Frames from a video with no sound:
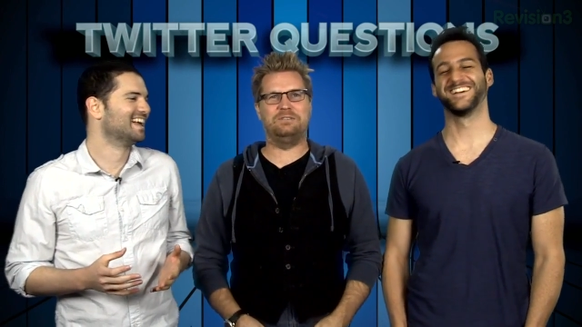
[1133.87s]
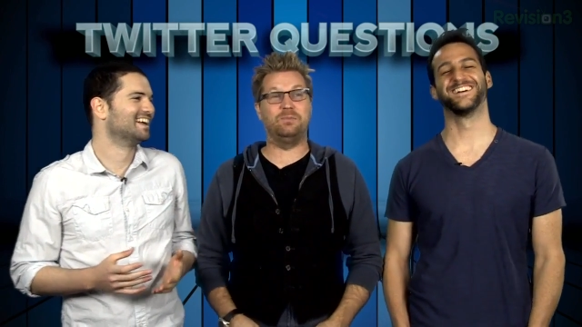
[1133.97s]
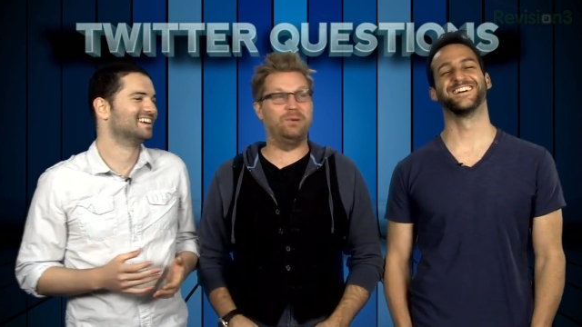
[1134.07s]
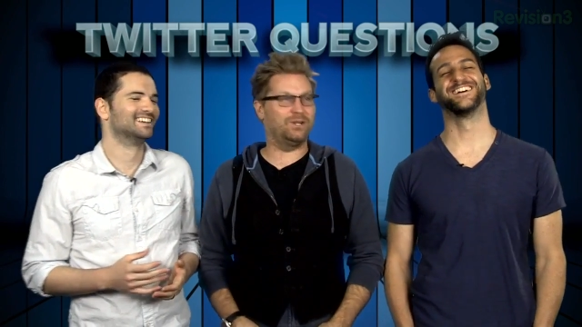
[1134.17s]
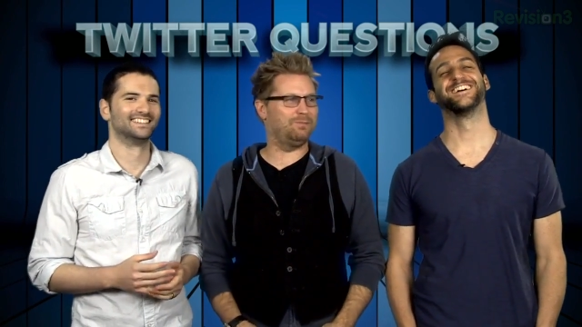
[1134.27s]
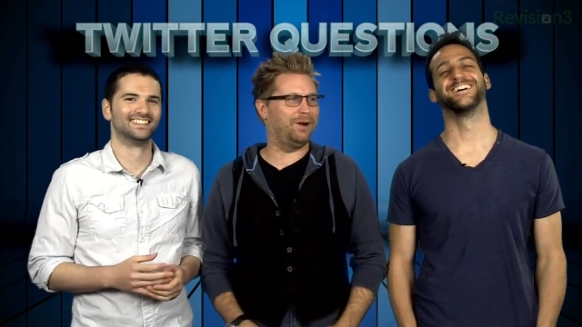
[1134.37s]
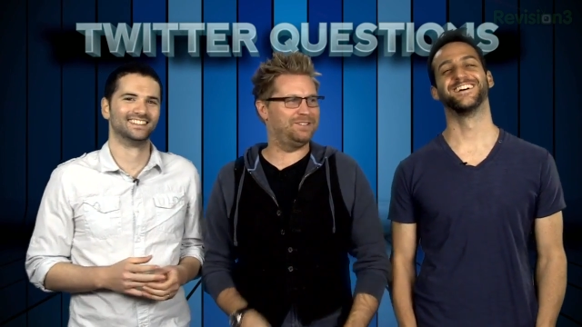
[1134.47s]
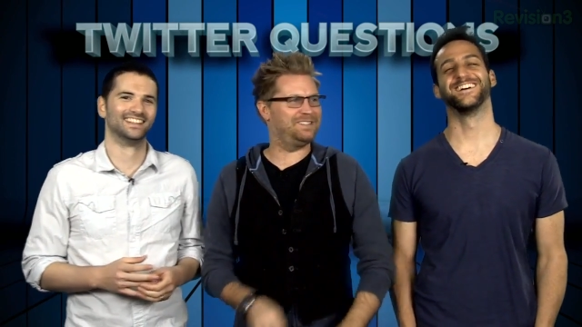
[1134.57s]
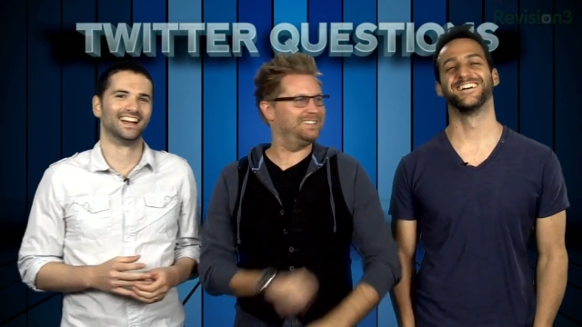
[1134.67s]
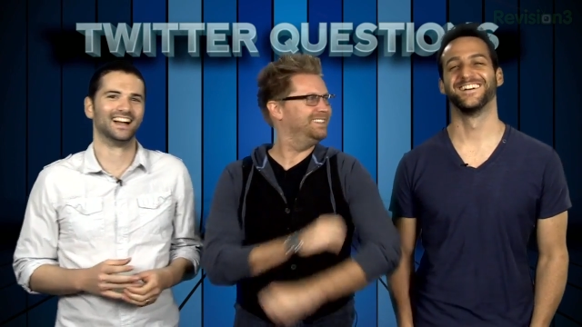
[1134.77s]
Speaker 1: gives you book
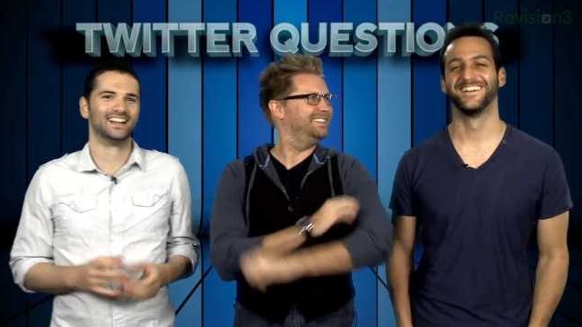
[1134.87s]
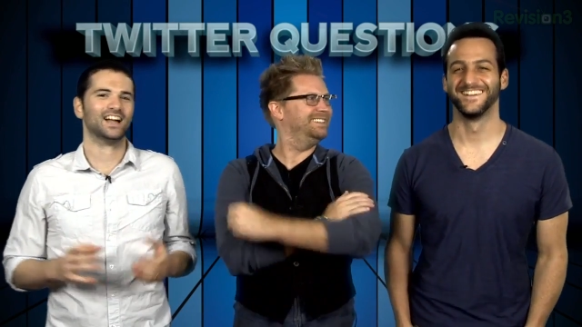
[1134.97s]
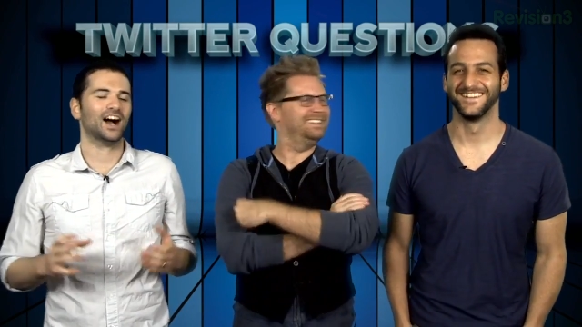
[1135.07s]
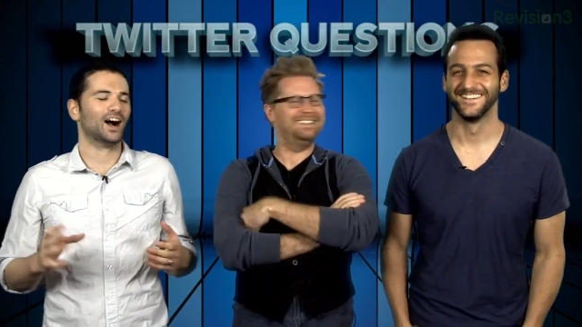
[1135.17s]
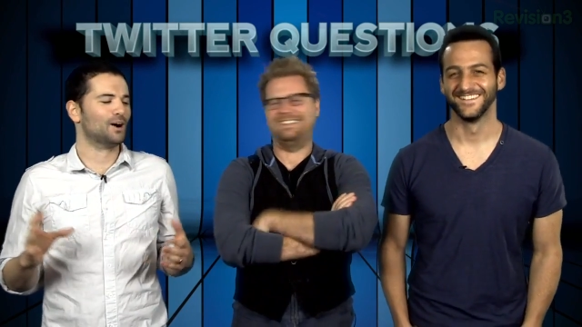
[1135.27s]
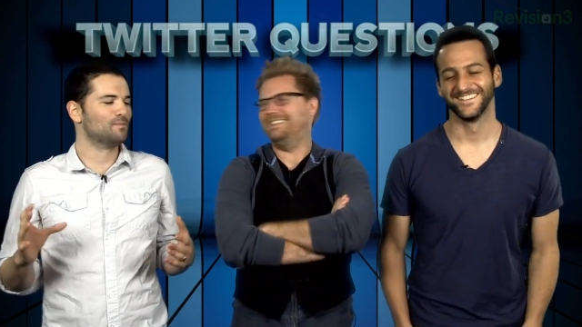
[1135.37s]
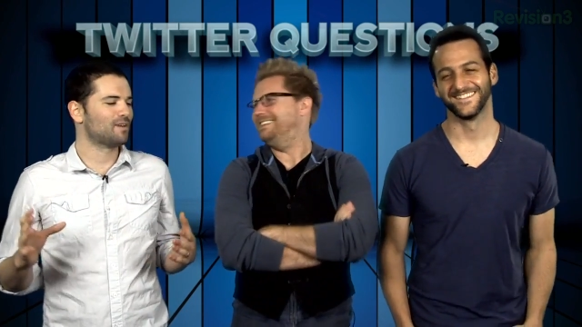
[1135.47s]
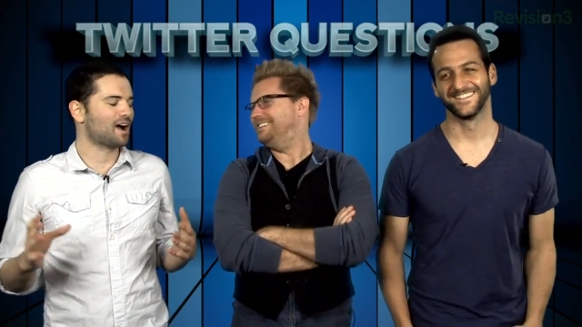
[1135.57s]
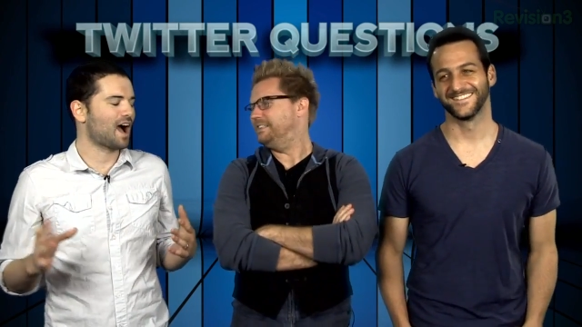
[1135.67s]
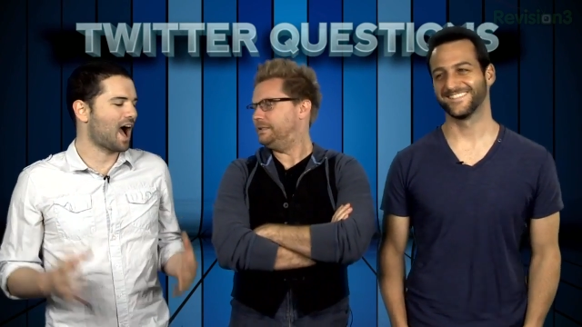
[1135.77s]
smarts. Yeah.
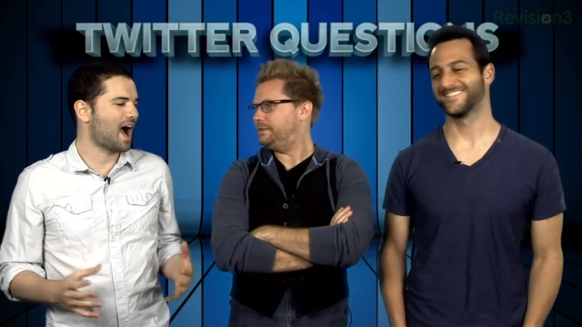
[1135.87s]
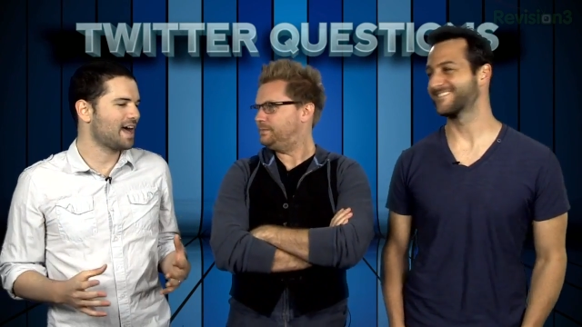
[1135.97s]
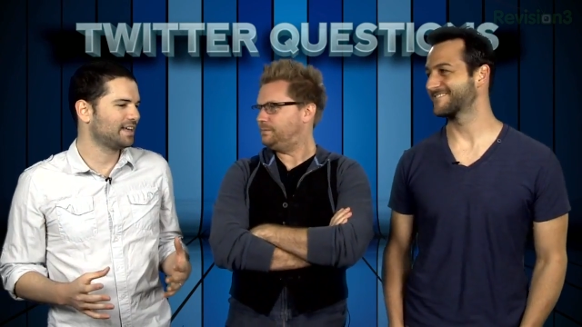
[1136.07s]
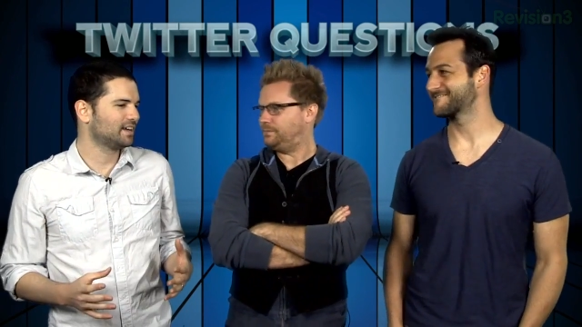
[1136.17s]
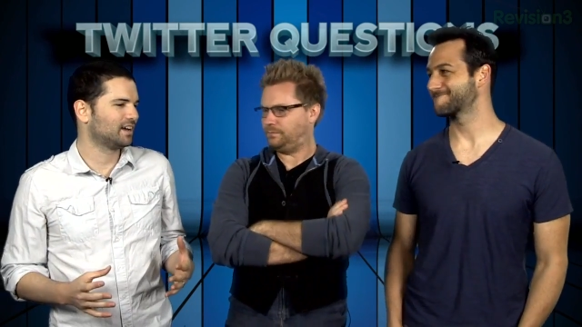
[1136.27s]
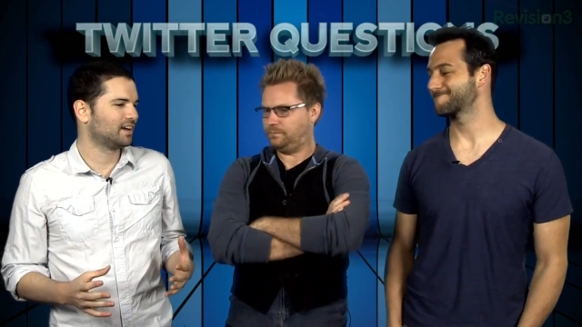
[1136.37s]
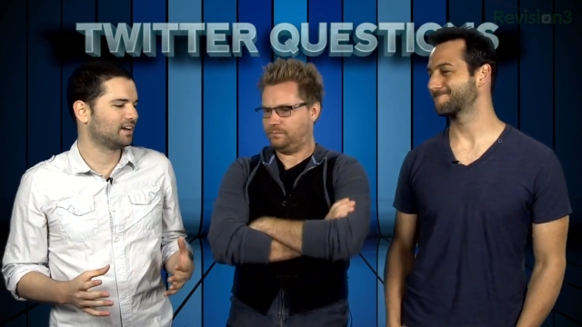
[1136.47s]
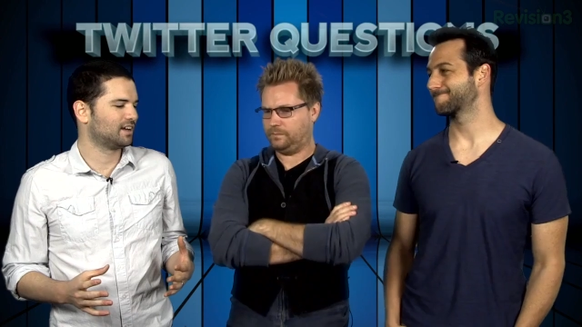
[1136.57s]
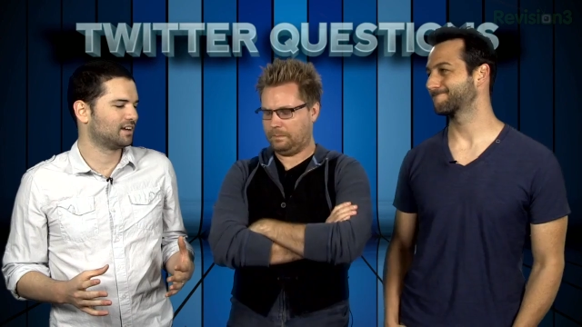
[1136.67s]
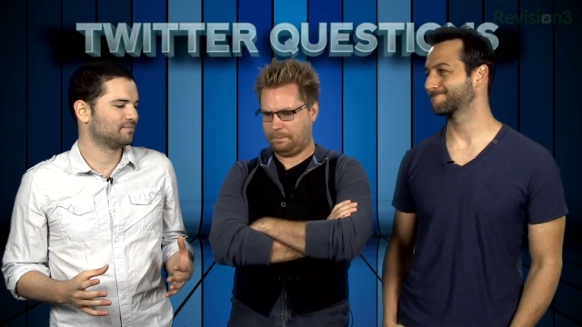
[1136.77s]
Um, I.
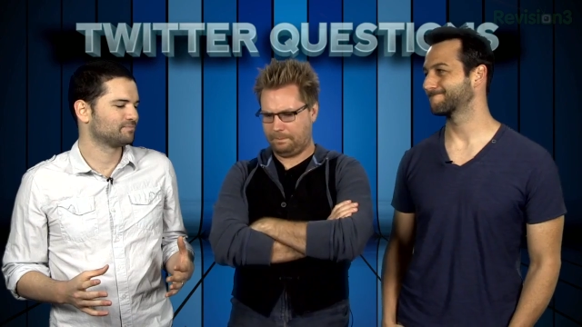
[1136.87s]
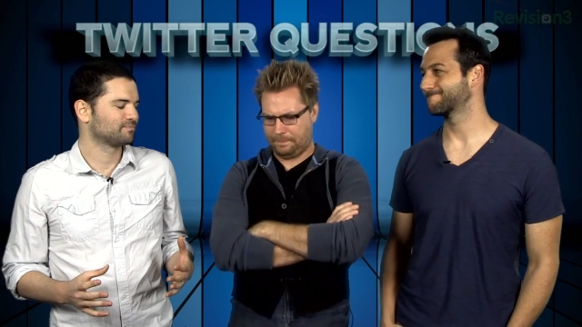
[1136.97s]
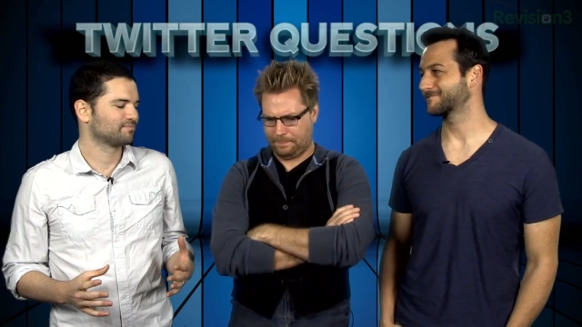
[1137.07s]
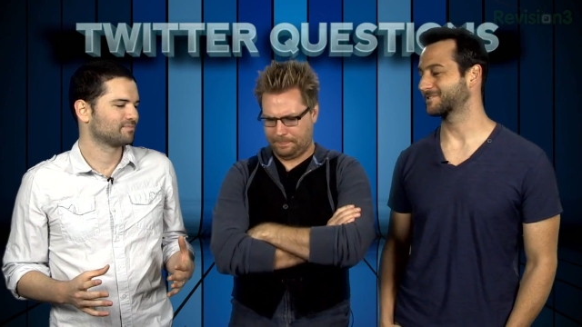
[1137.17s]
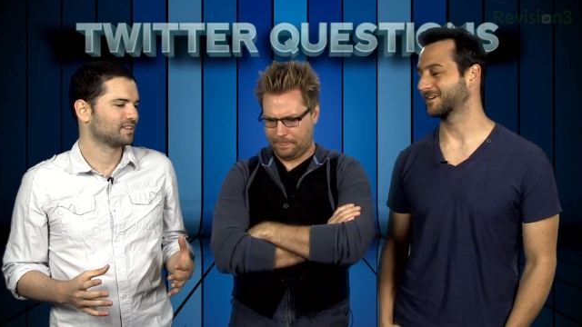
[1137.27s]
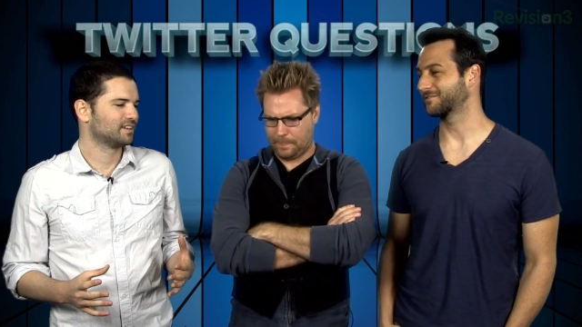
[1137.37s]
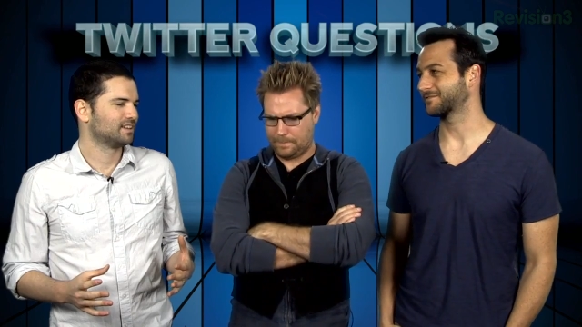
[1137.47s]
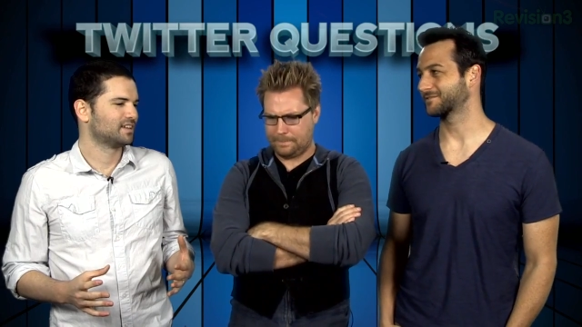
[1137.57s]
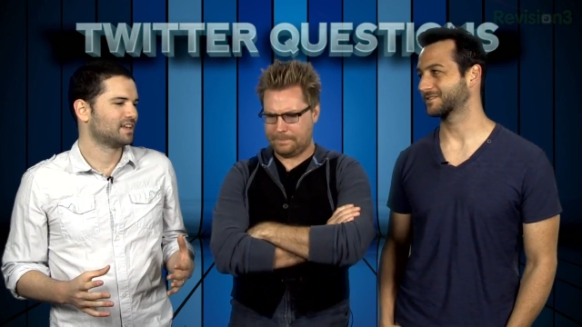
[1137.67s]
Uh, it's tough.